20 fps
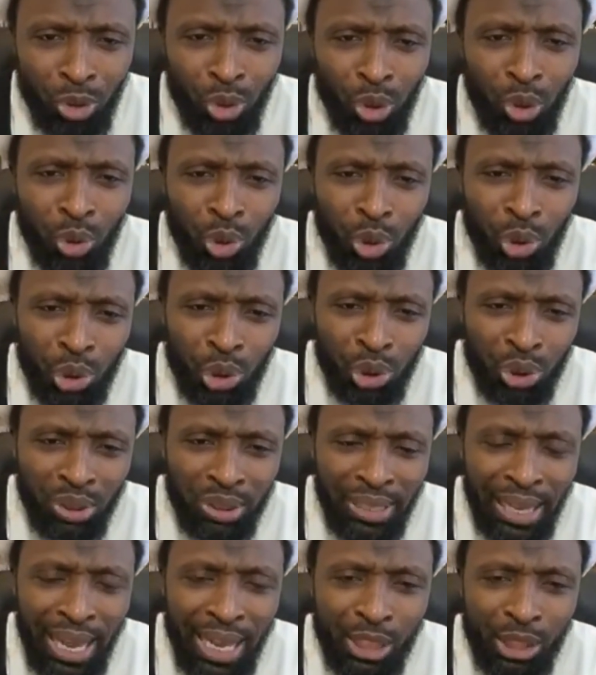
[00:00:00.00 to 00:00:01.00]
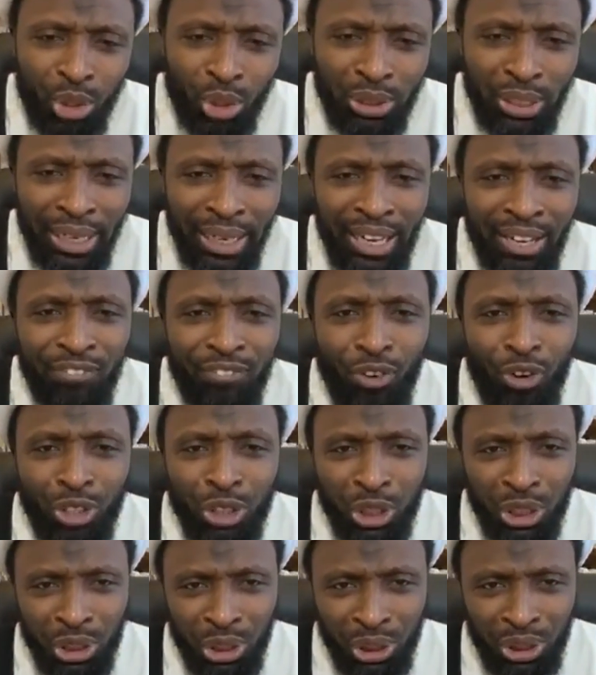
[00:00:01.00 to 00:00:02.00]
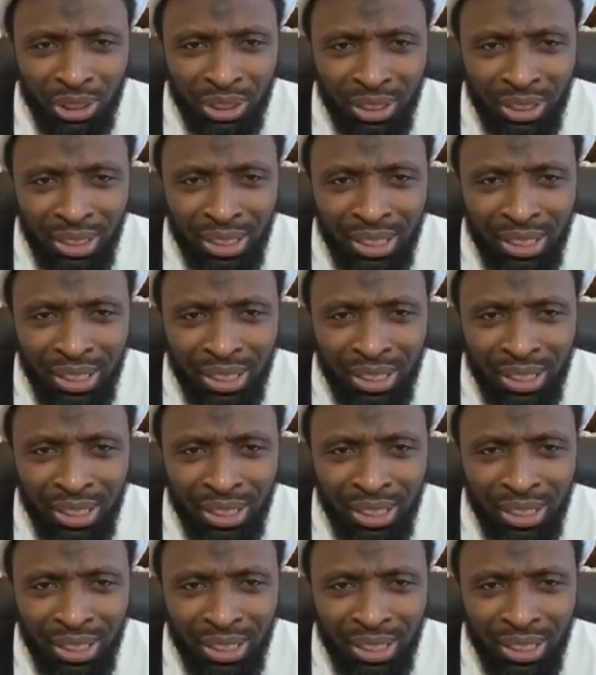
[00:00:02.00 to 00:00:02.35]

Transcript: you use the esoteric forces